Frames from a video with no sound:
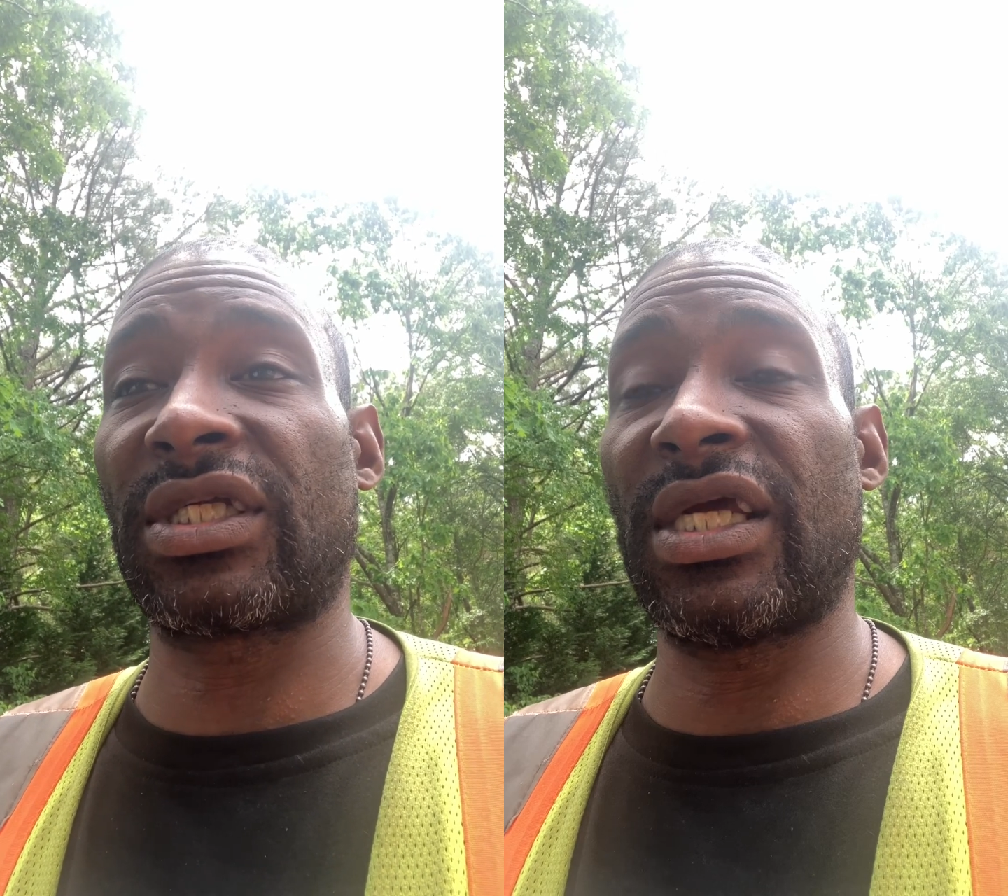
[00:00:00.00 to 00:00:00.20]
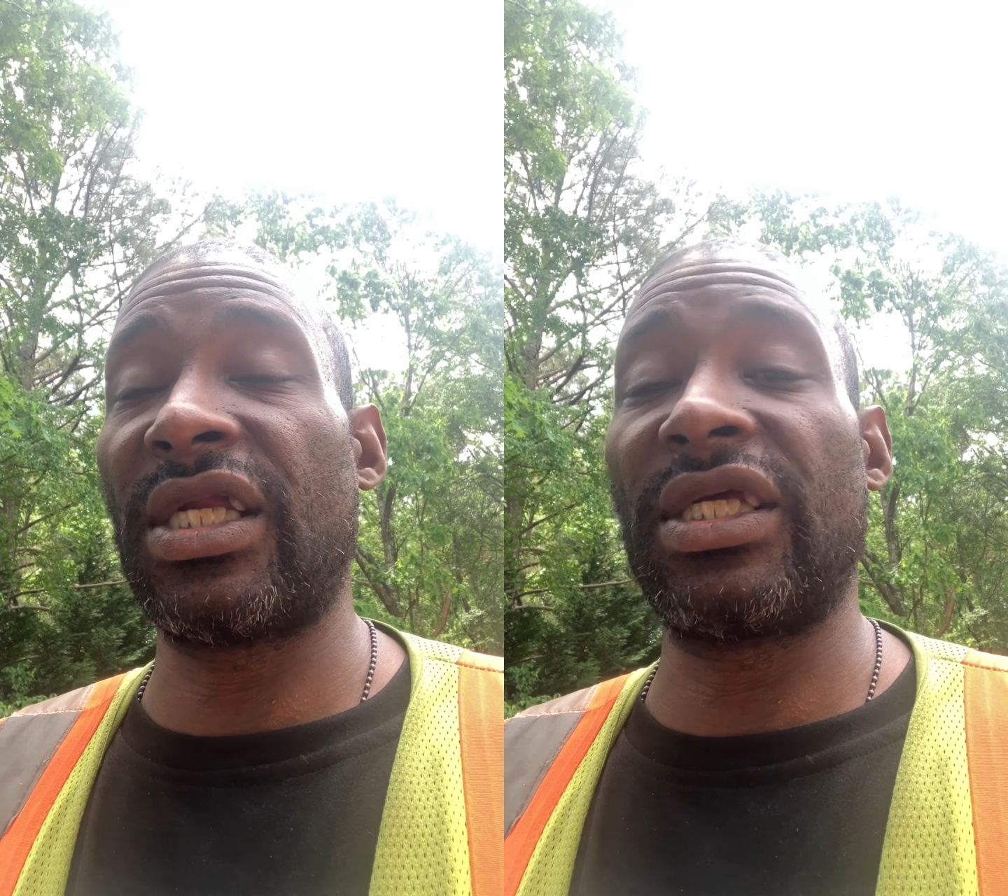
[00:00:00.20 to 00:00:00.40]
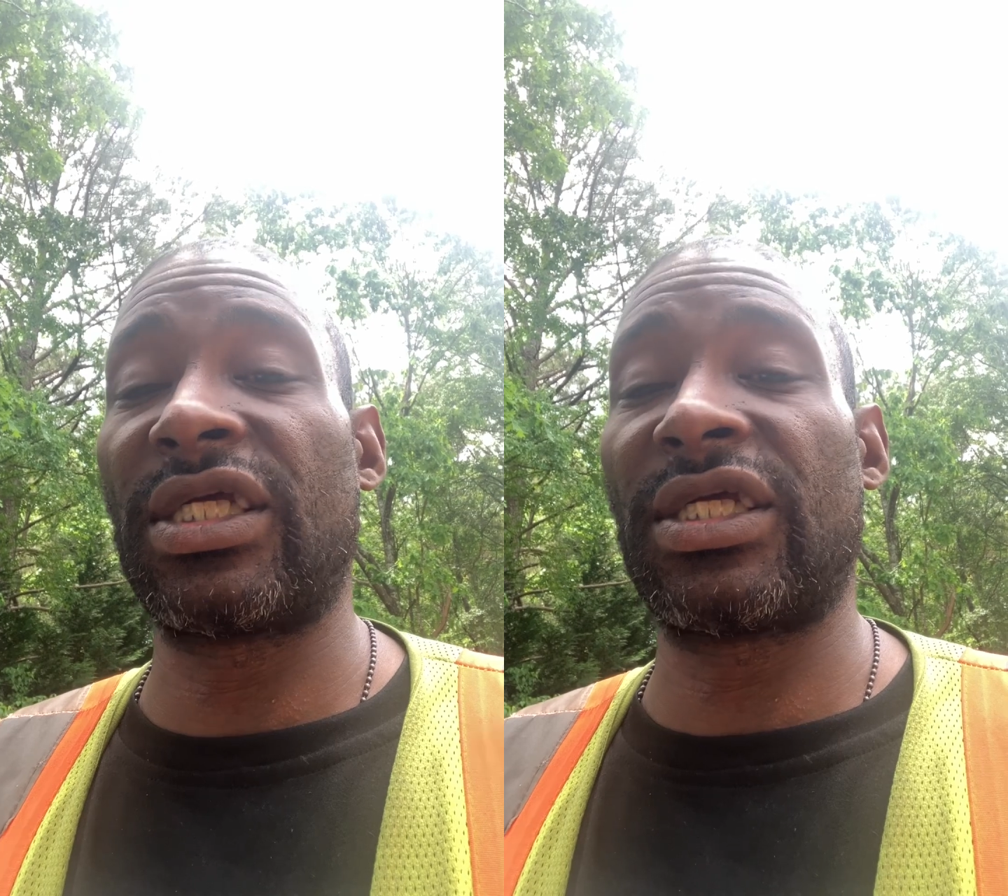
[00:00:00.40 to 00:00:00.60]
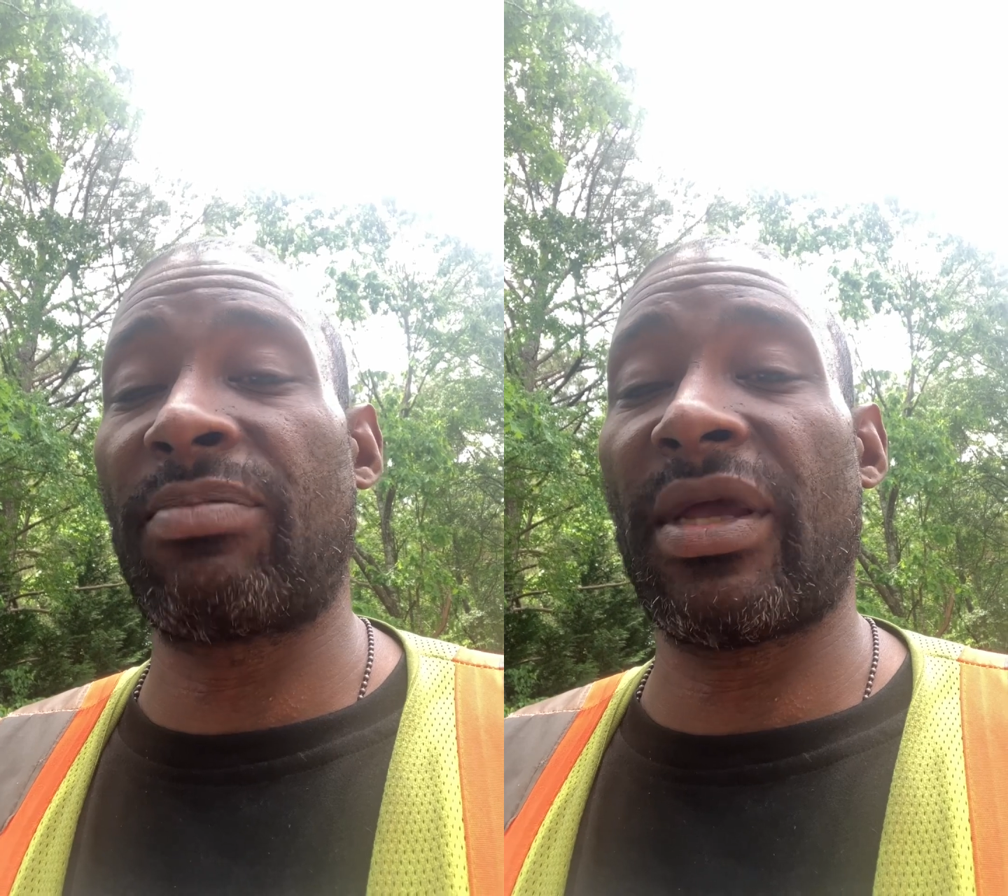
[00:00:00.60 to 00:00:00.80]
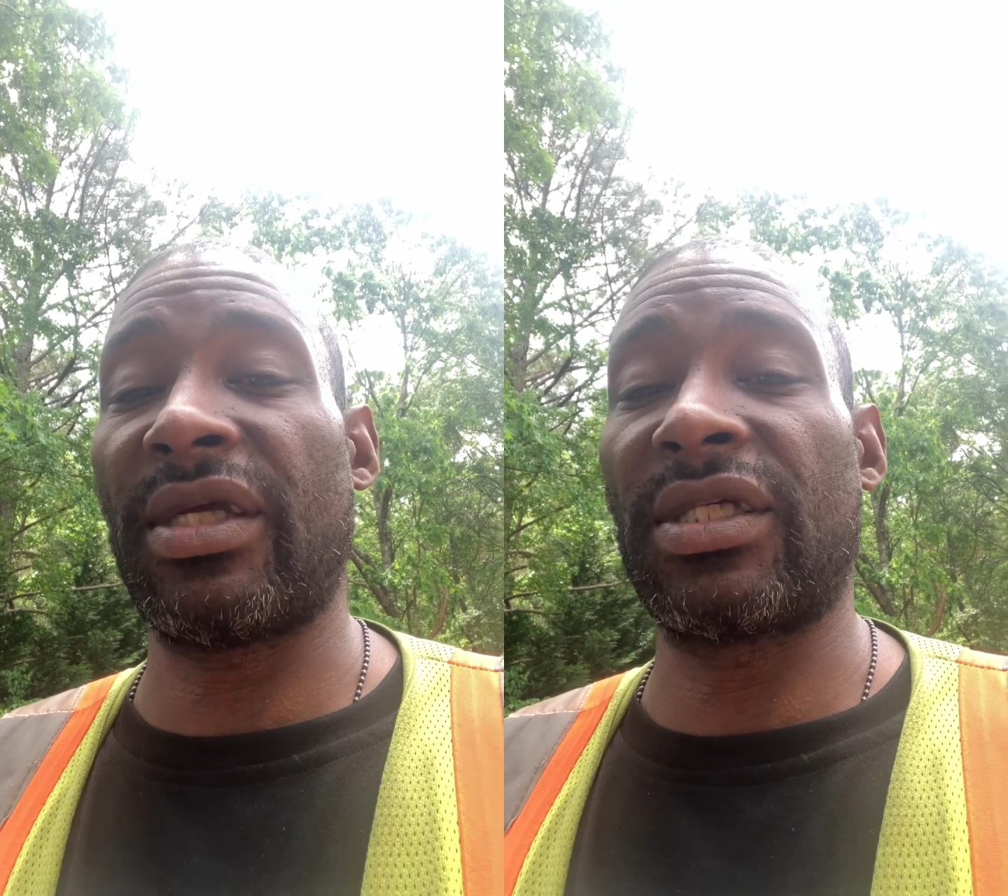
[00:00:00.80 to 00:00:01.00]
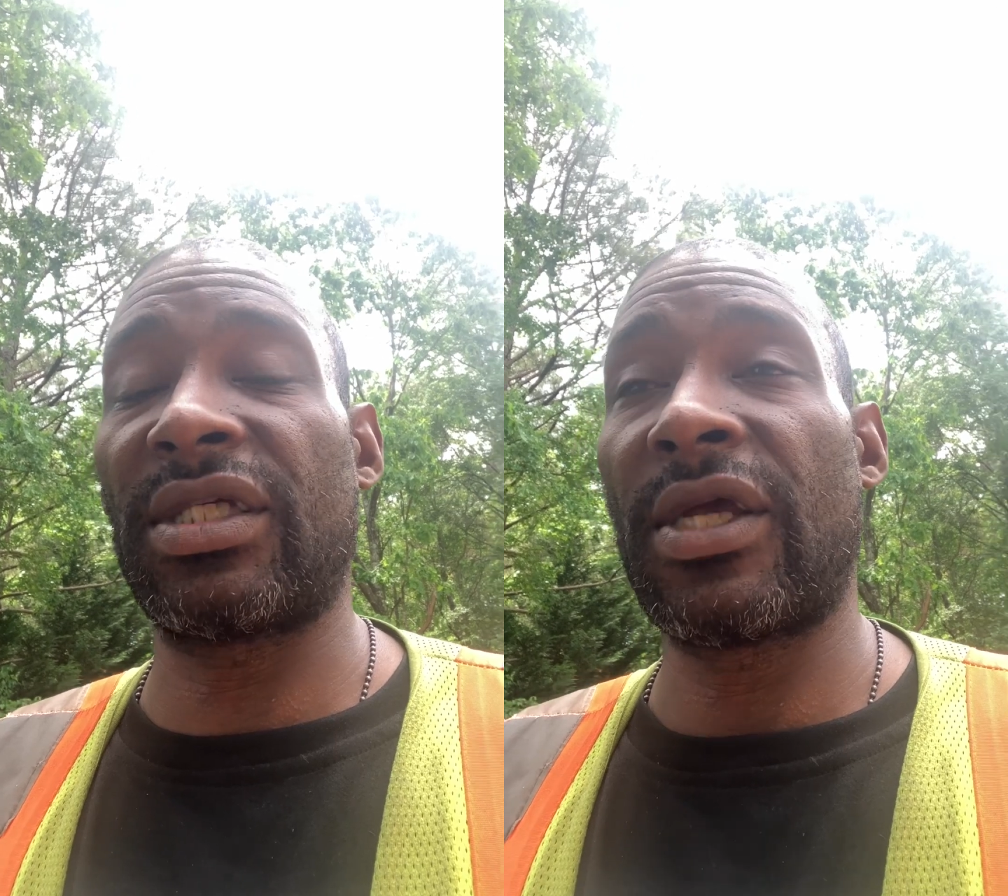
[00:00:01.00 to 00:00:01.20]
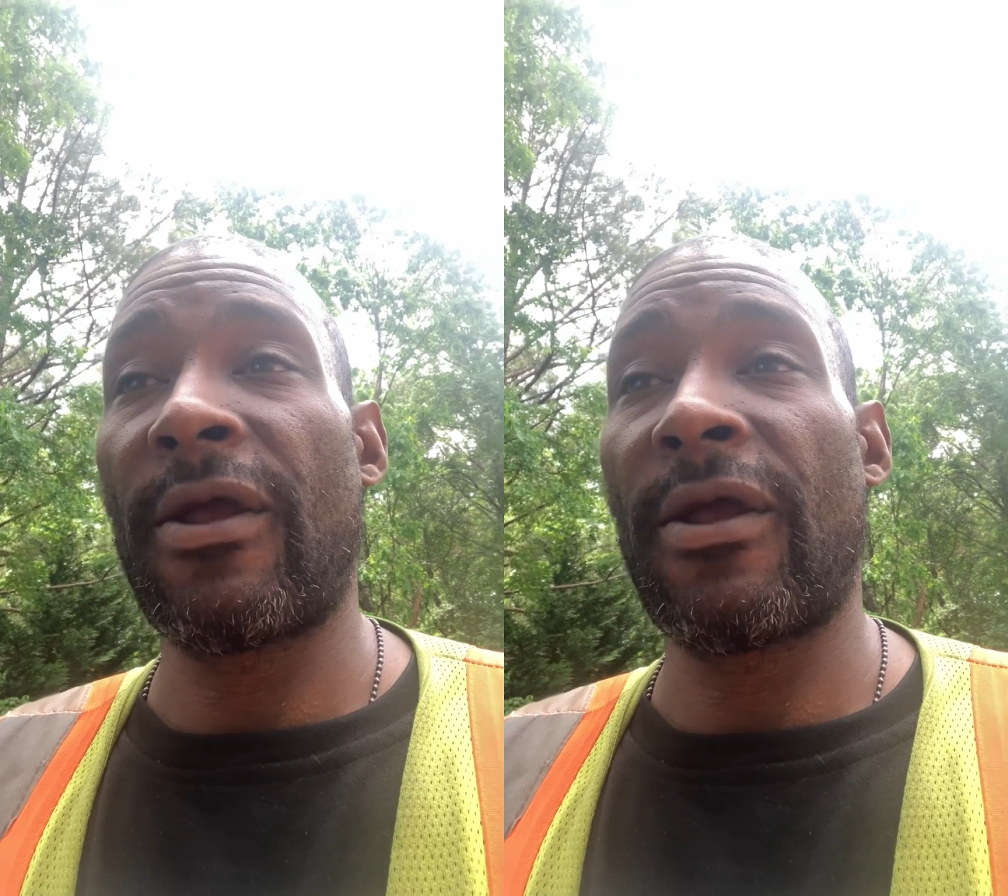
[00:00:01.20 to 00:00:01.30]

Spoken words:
any space.